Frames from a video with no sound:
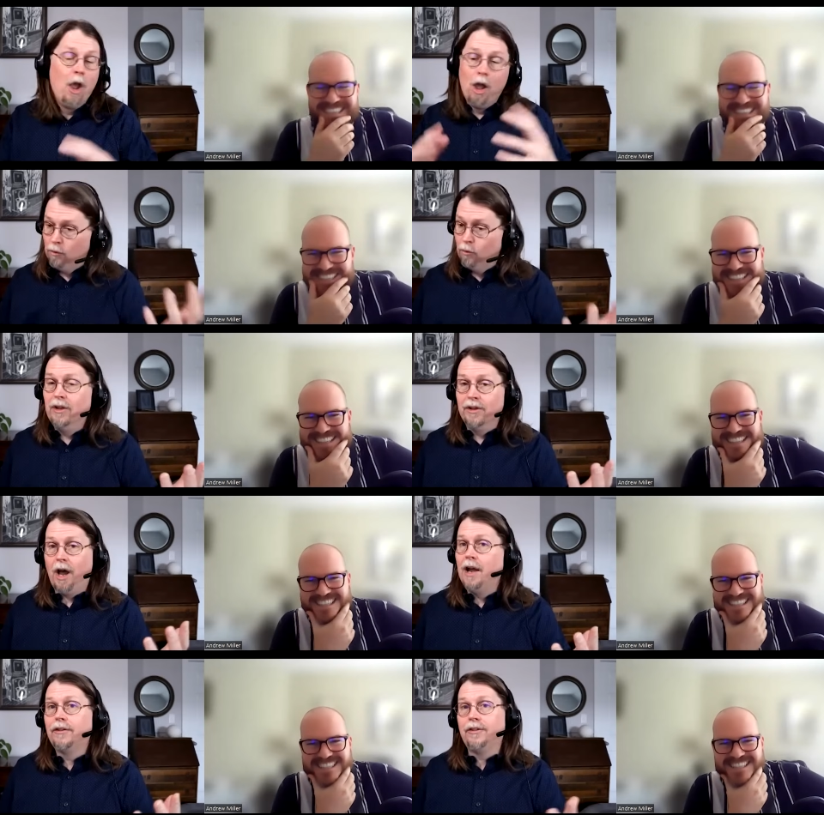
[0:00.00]
Speaker 1: really,
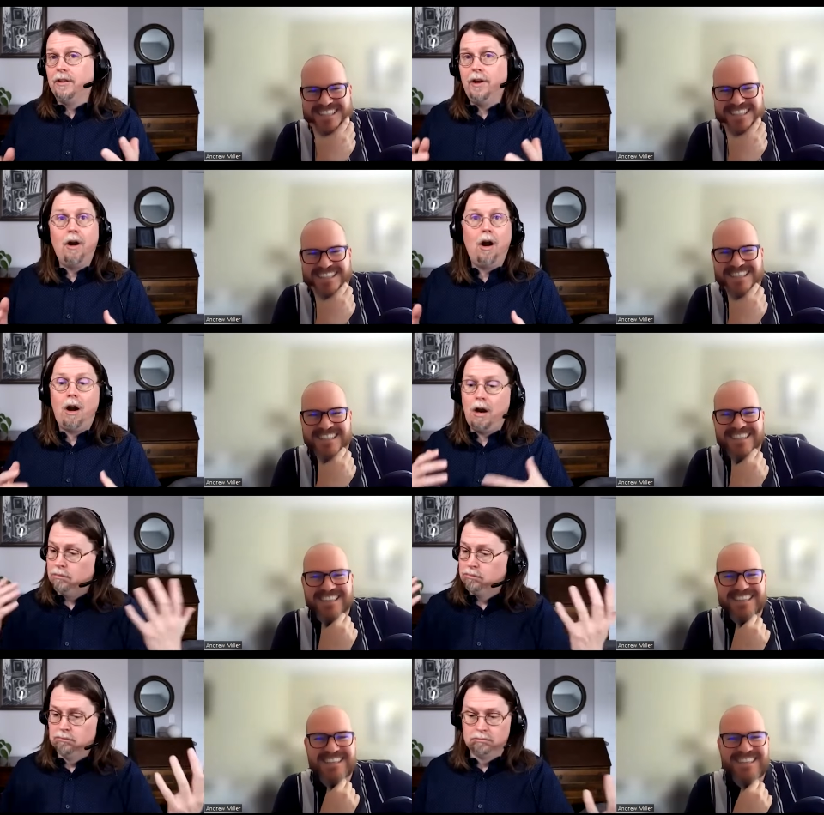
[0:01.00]
honestly,
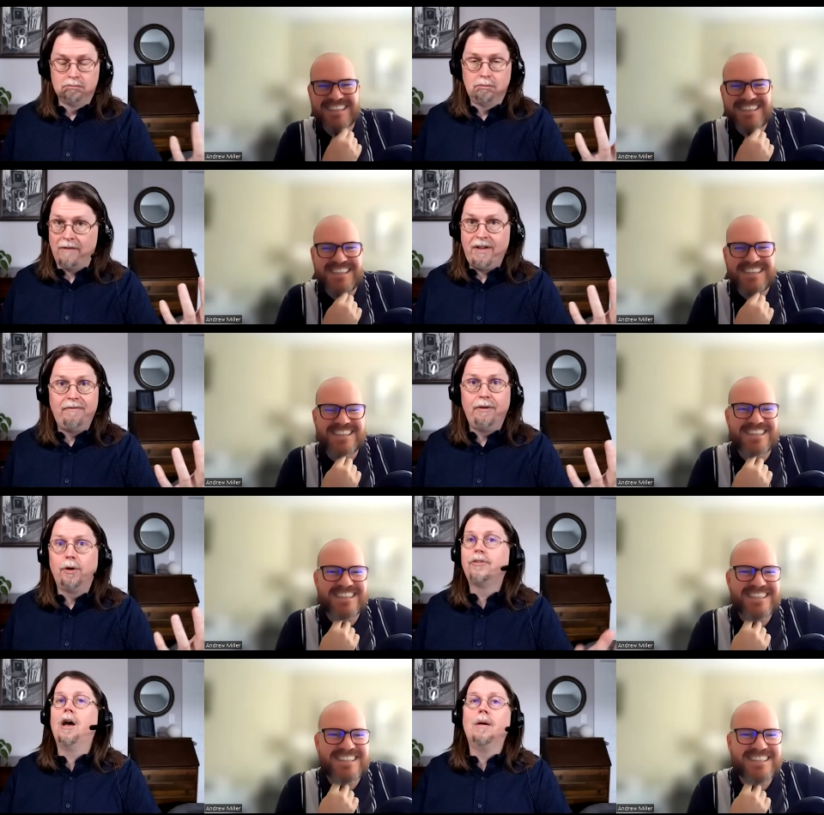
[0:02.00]
I've had folks
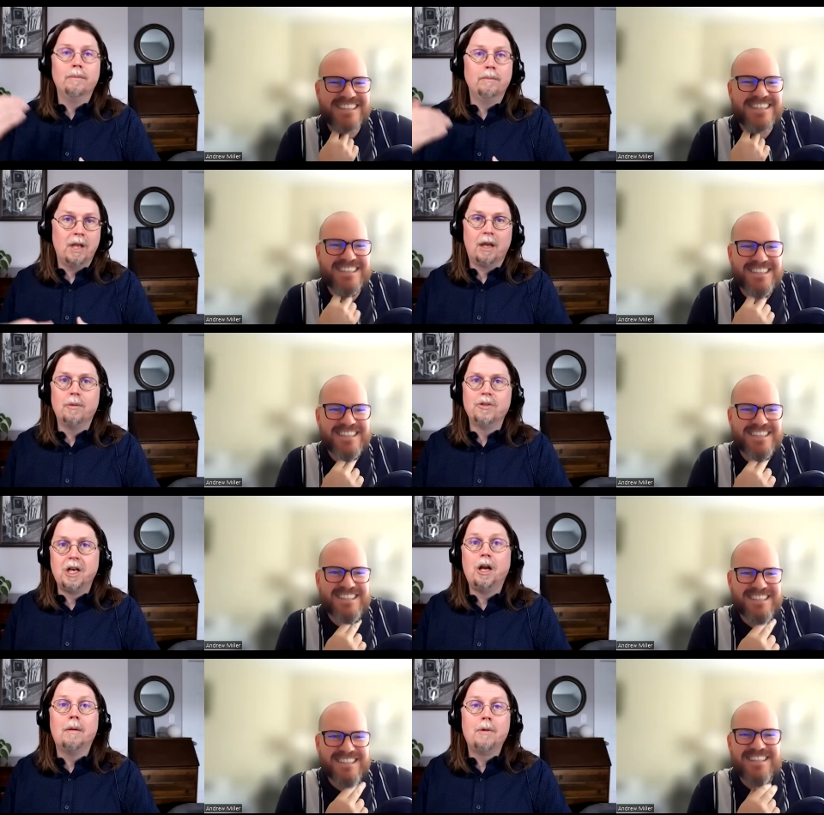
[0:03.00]
come to a
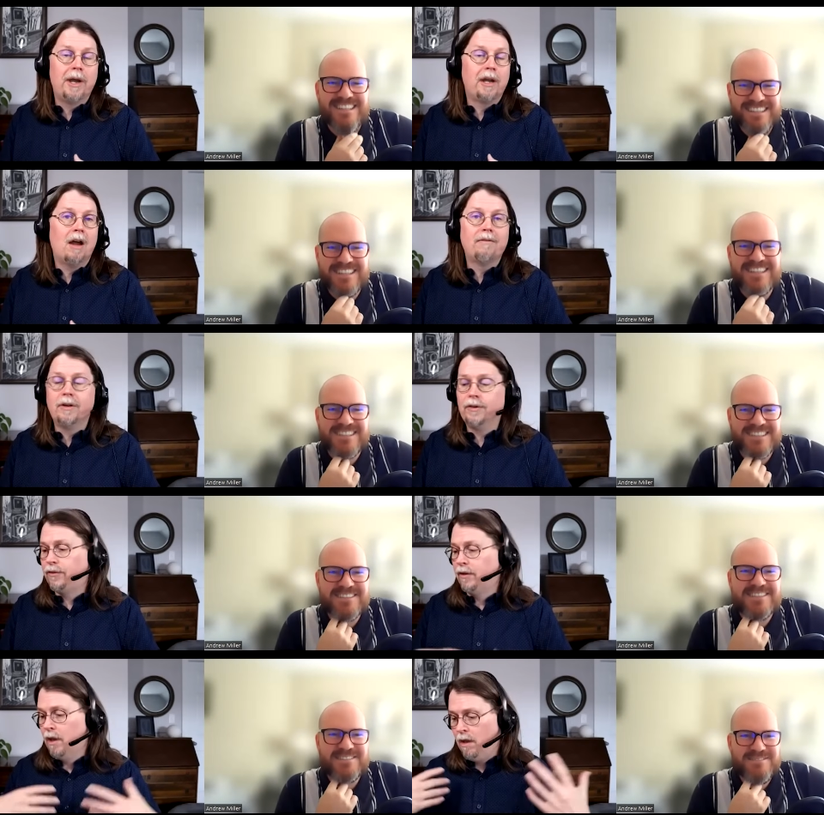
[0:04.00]
TDWI conference,
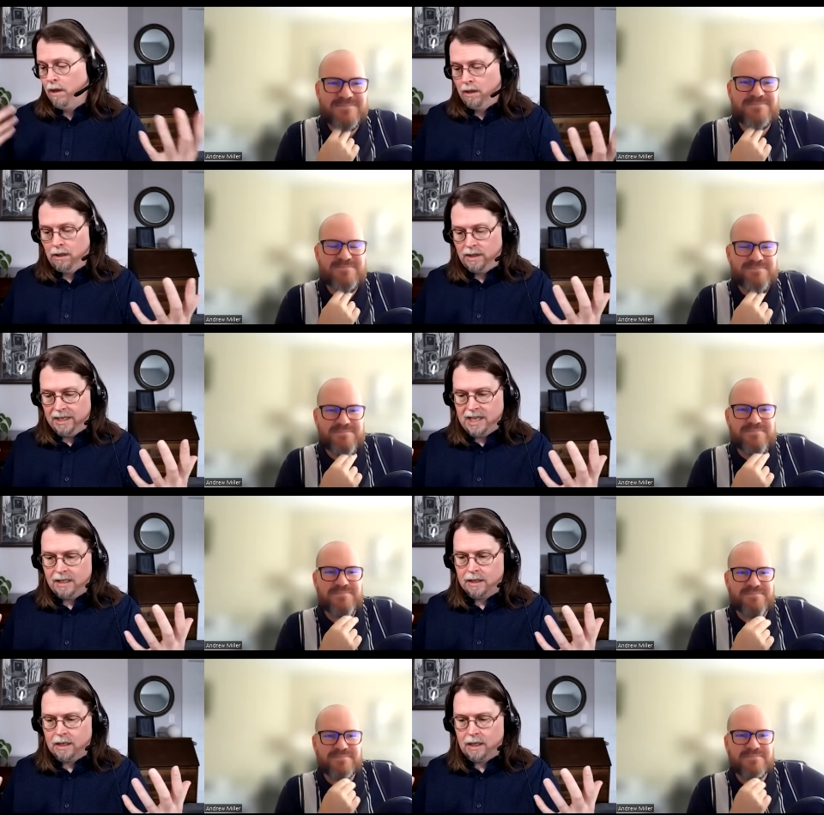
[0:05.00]
they take
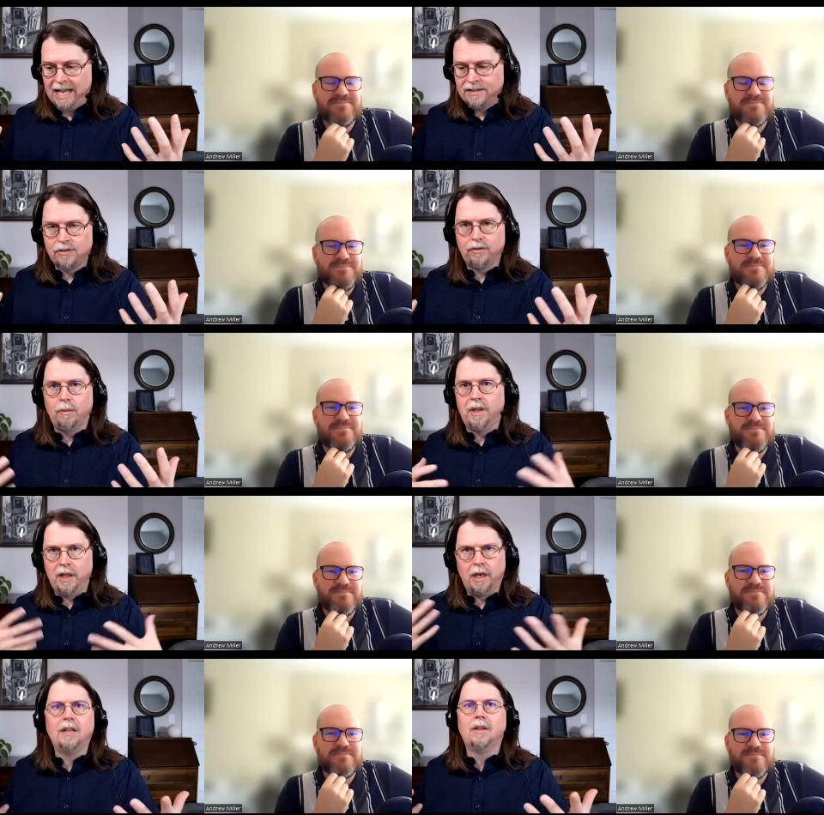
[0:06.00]
the classes from me, they
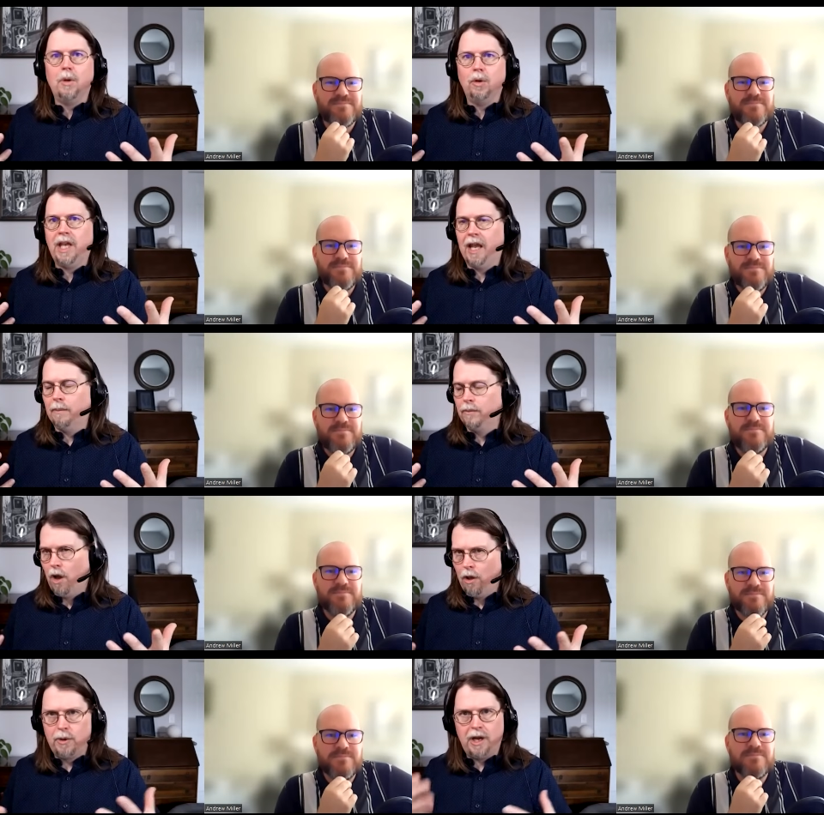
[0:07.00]
take the boot camp,
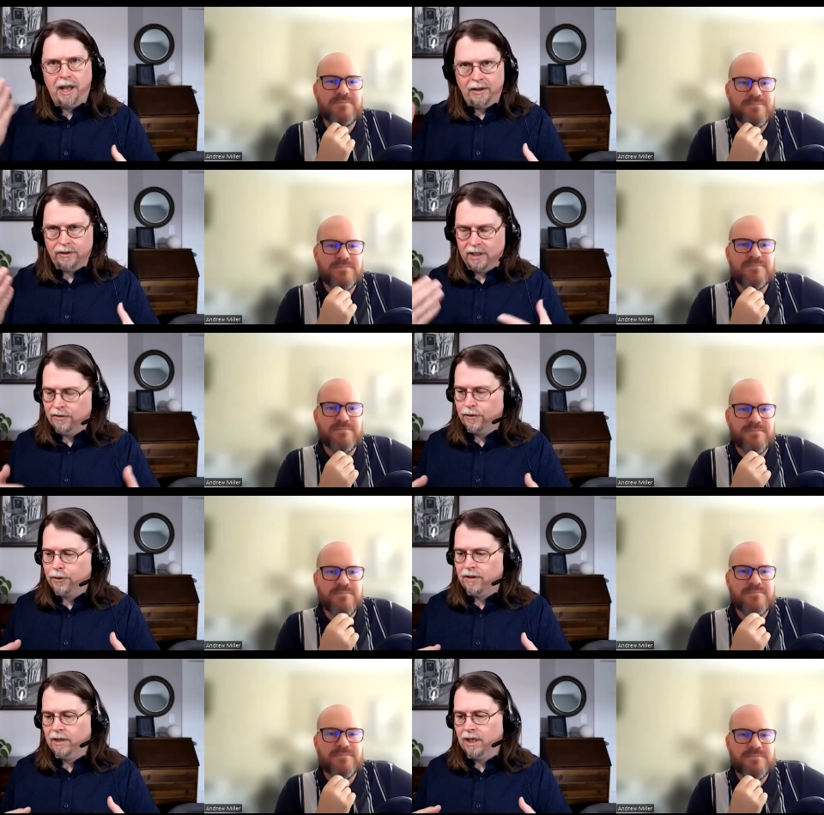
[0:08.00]
all 3 days, they get the
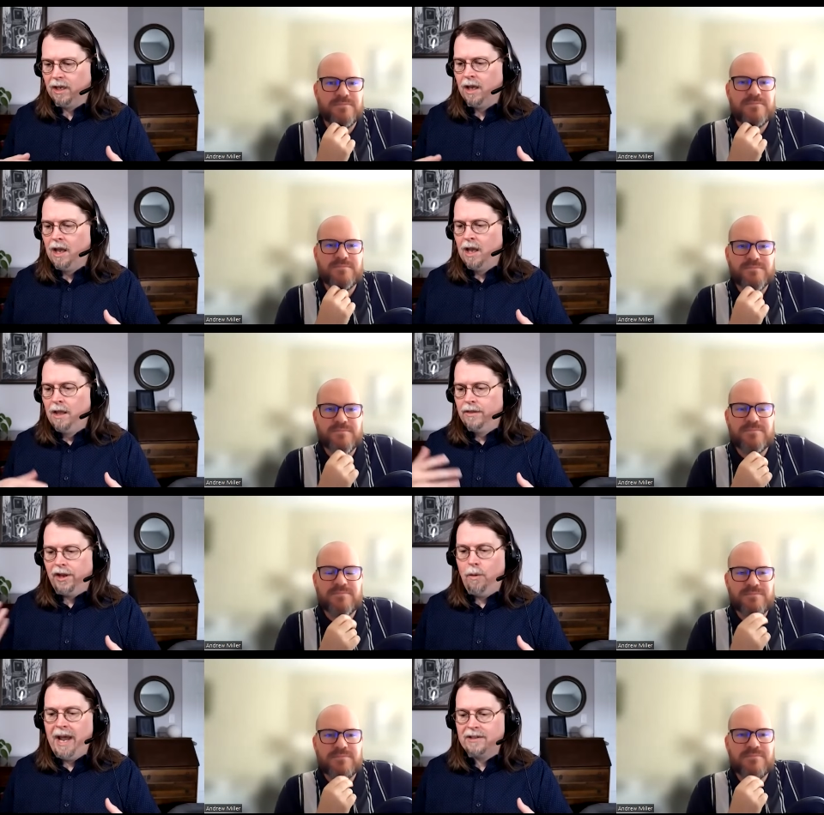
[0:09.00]
certificate, they
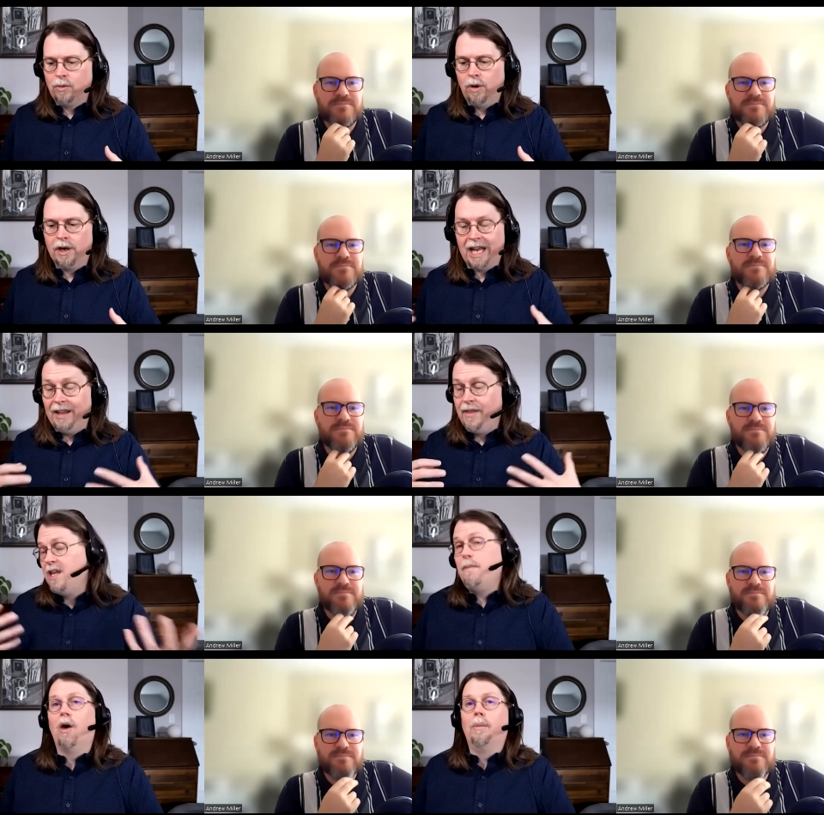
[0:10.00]
go back to work, and they
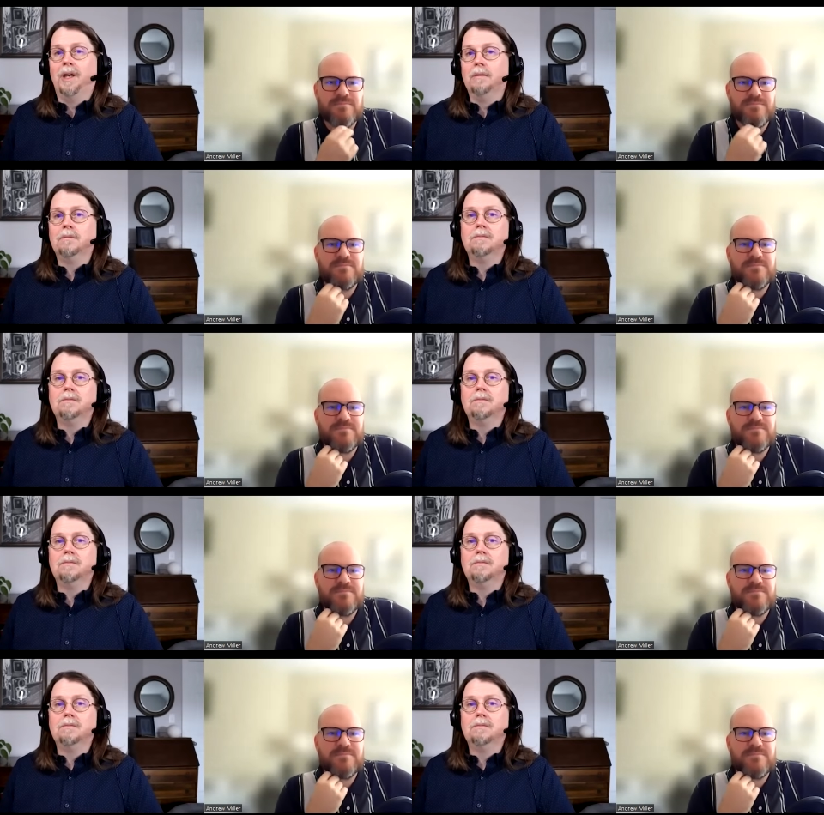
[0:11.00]
email me a